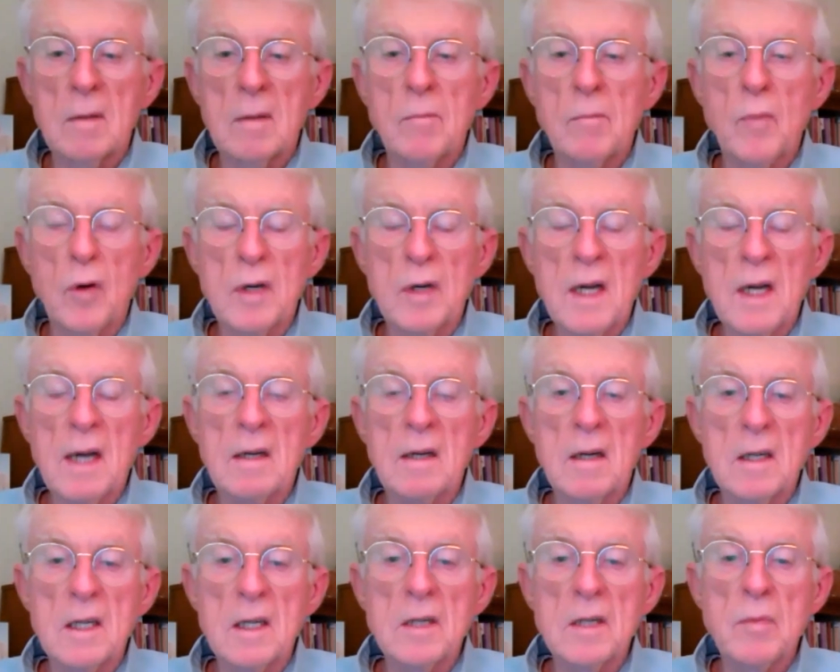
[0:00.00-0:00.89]

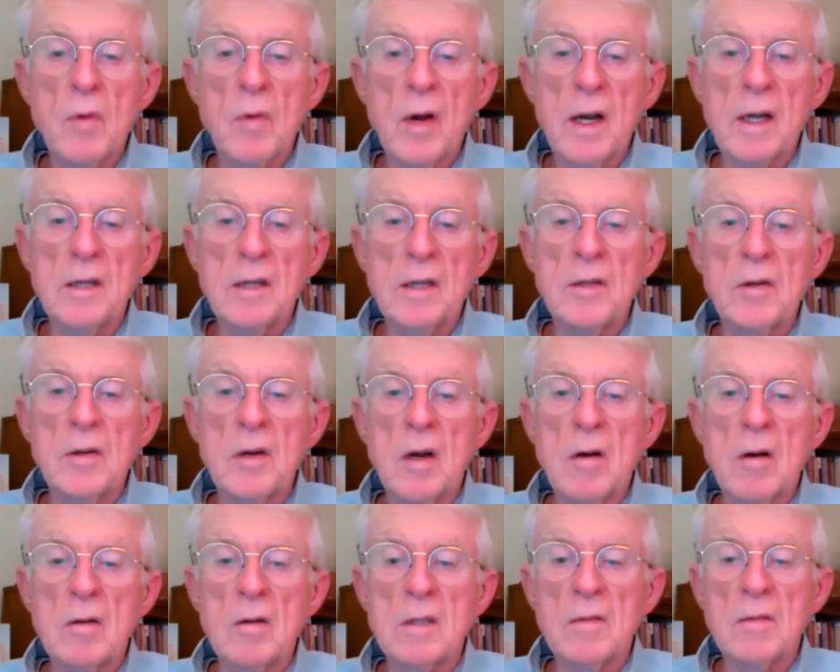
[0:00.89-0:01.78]
protecting the spring, as you
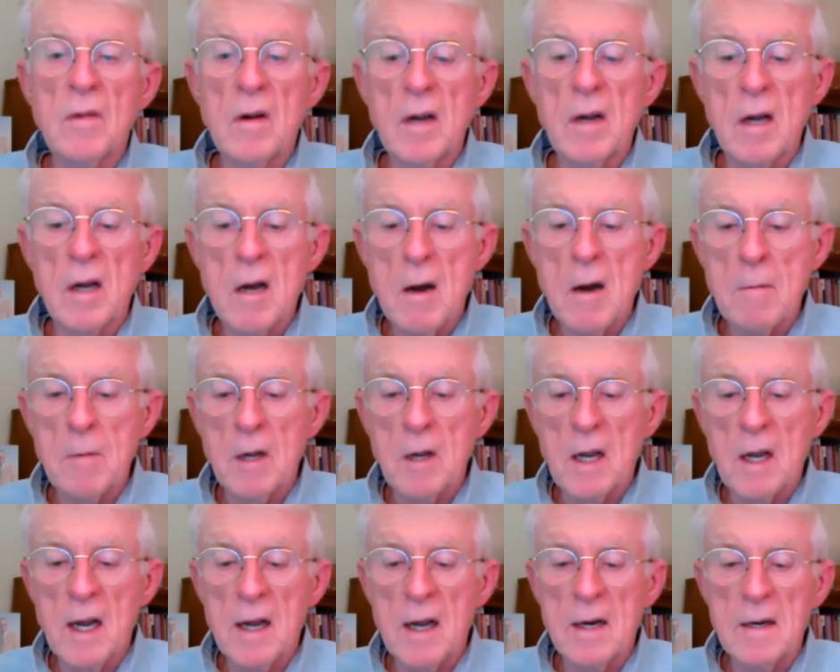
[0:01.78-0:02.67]
know, is very
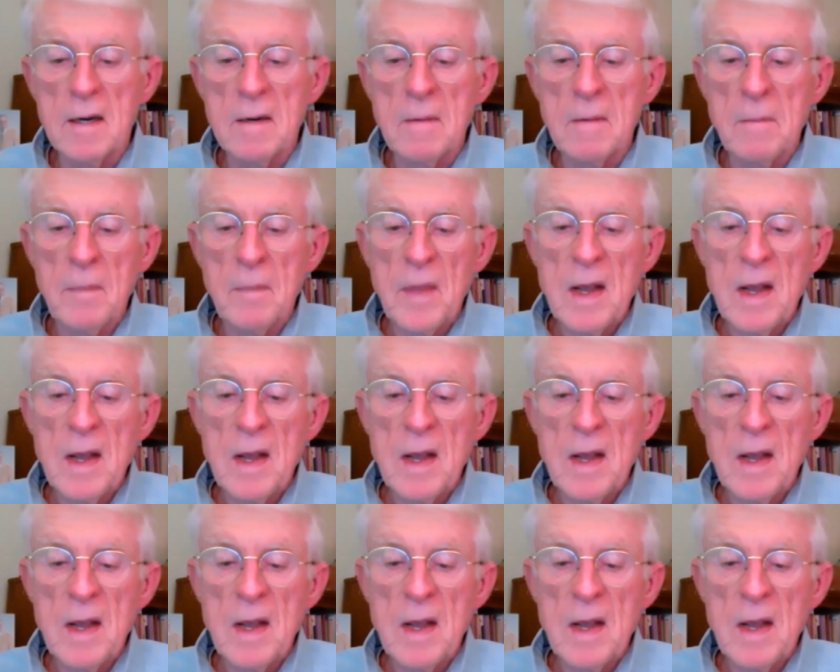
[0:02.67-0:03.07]
complicated.